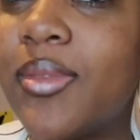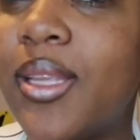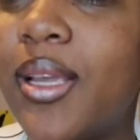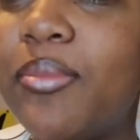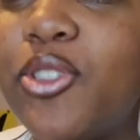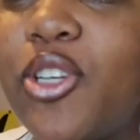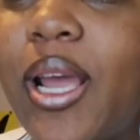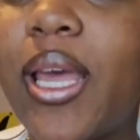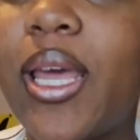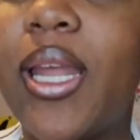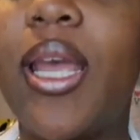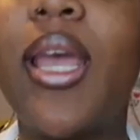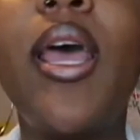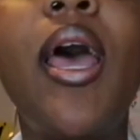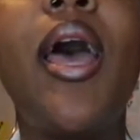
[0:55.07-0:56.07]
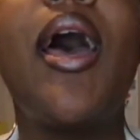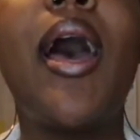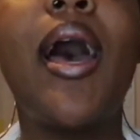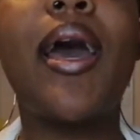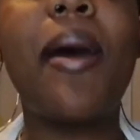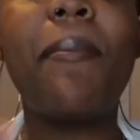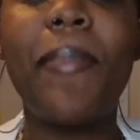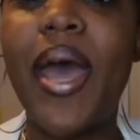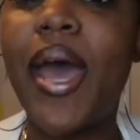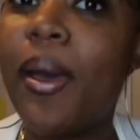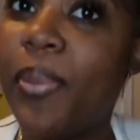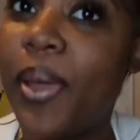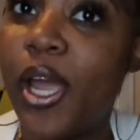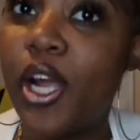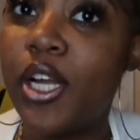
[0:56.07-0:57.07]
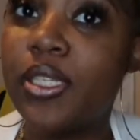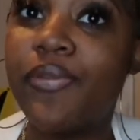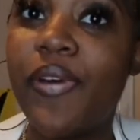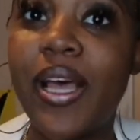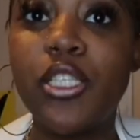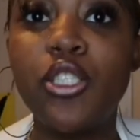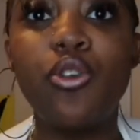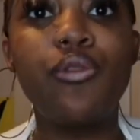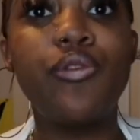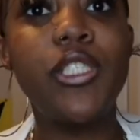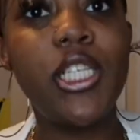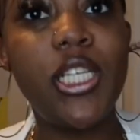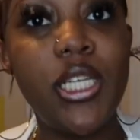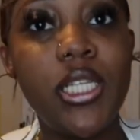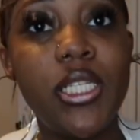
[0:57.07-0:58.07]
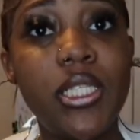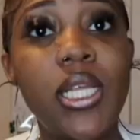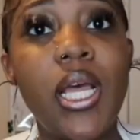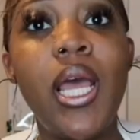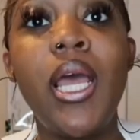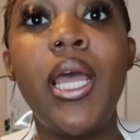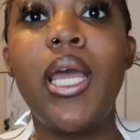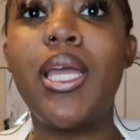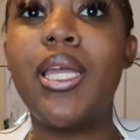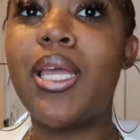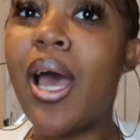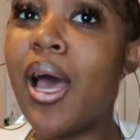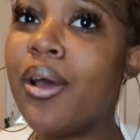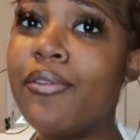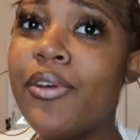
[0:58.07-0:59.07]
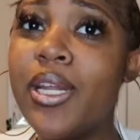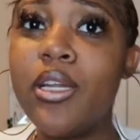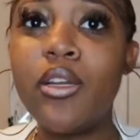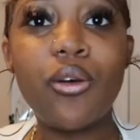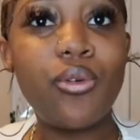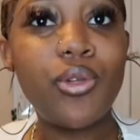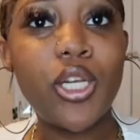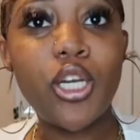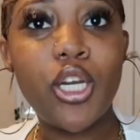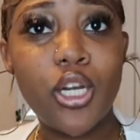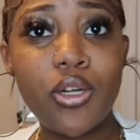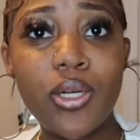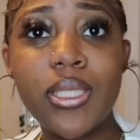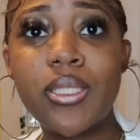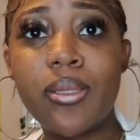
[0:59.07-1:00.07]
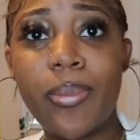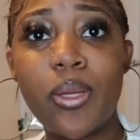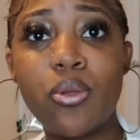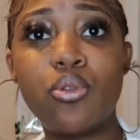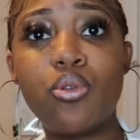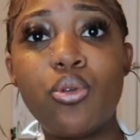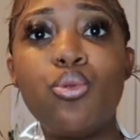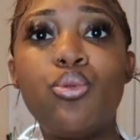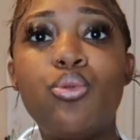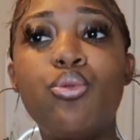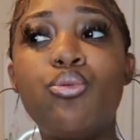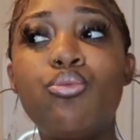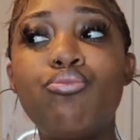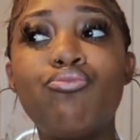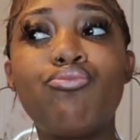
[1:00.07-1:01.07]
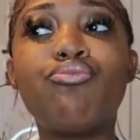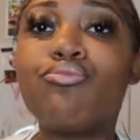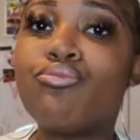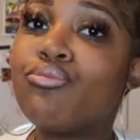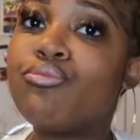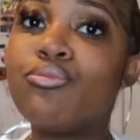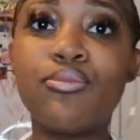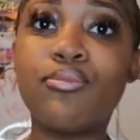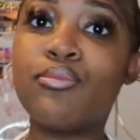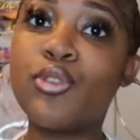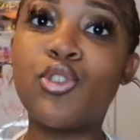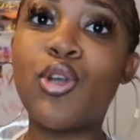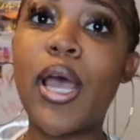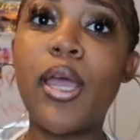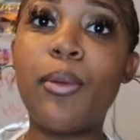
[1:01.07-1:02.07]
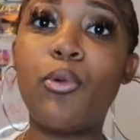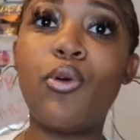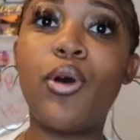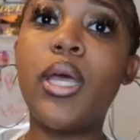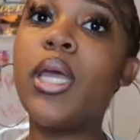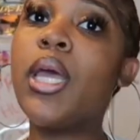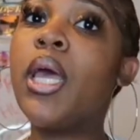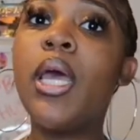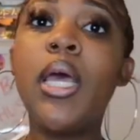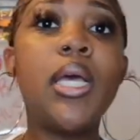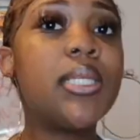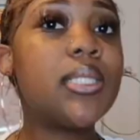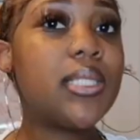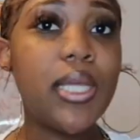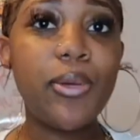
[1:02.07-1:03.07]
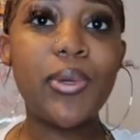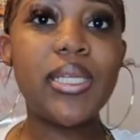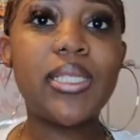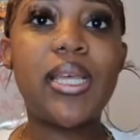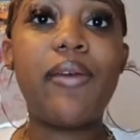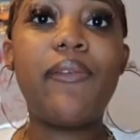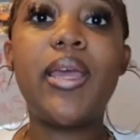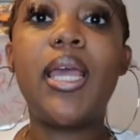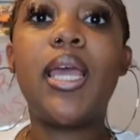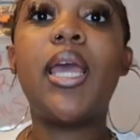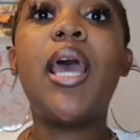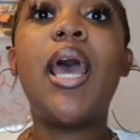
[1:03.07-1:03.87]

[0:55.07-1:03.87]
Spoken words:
I'm dragging it. I got mad pairs of Fashion Nova jeans. And y'all already know your girl is about to try them on. See what it's giving.